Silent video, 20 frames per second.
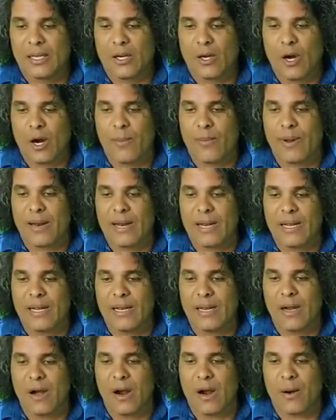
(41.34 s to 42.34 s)
Comrade
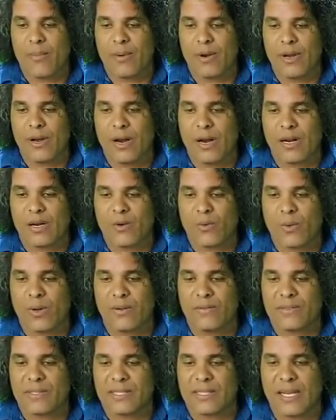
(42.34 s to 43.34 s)
Leader Aubrey Norton would
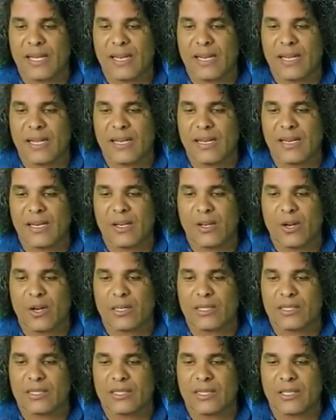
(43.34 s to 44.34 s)
have said in
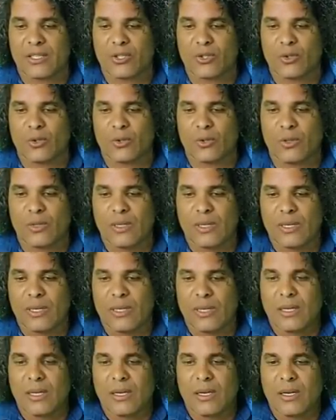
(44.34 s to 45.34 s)
Norton Says No,
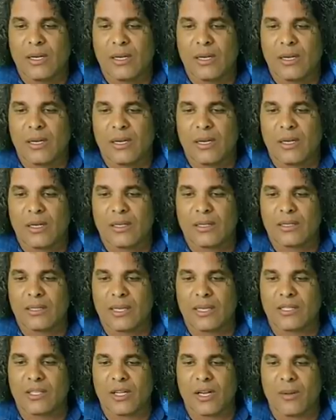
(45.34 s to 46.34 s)

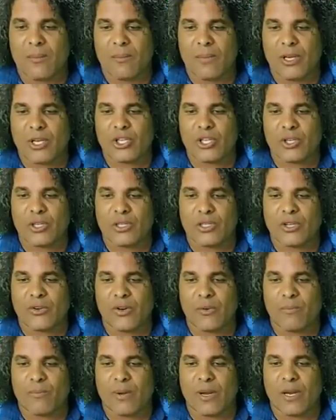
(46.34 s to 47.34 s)
says on a mission to
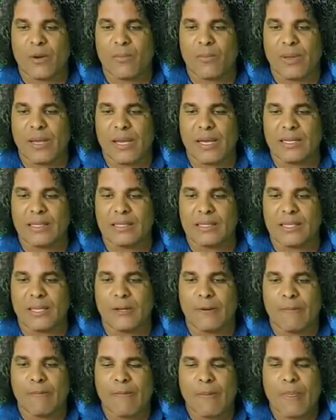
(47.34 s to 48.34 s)
repair PNC.